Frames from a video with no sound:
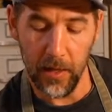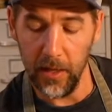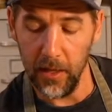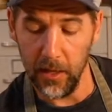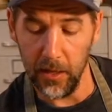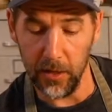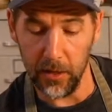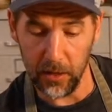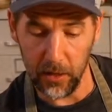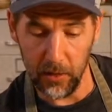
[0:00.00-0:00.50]

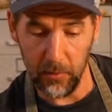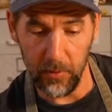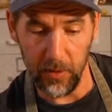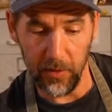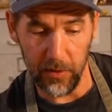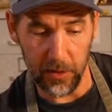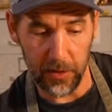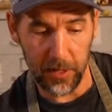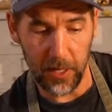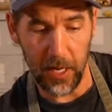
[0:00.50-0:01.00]
is going to be
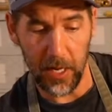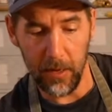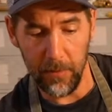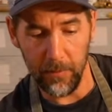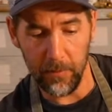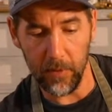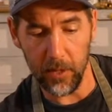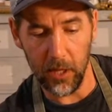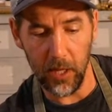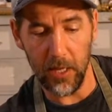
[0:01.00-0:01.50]
the
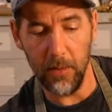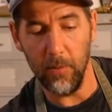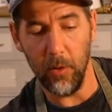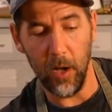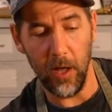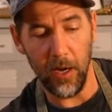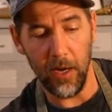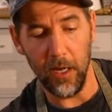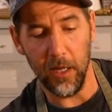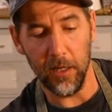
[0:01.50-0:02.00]
same clay
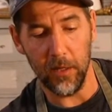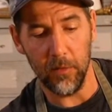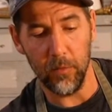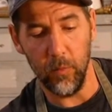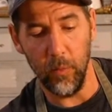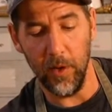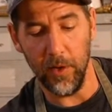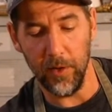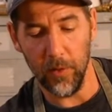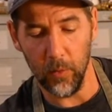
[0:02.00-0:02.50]
body as
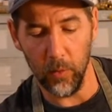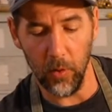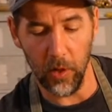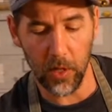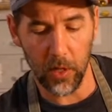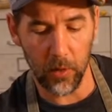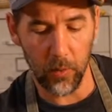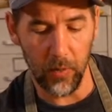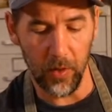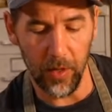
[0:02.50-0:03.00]
what you're
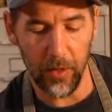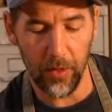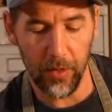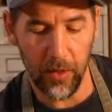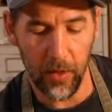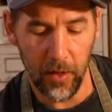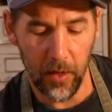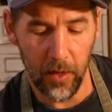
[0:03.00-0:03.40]
working with,